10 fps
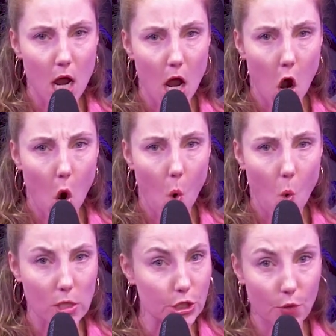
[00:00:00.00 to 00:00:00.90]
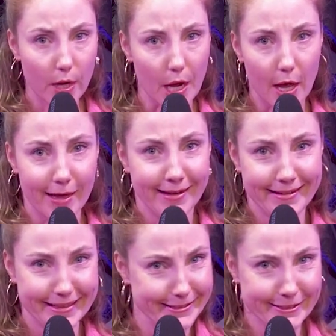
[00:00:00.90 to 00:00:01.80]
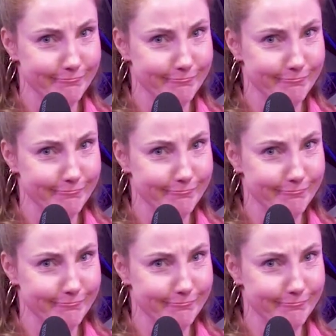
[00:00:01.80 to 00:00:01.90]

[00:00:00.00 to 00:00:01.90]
what's going on here?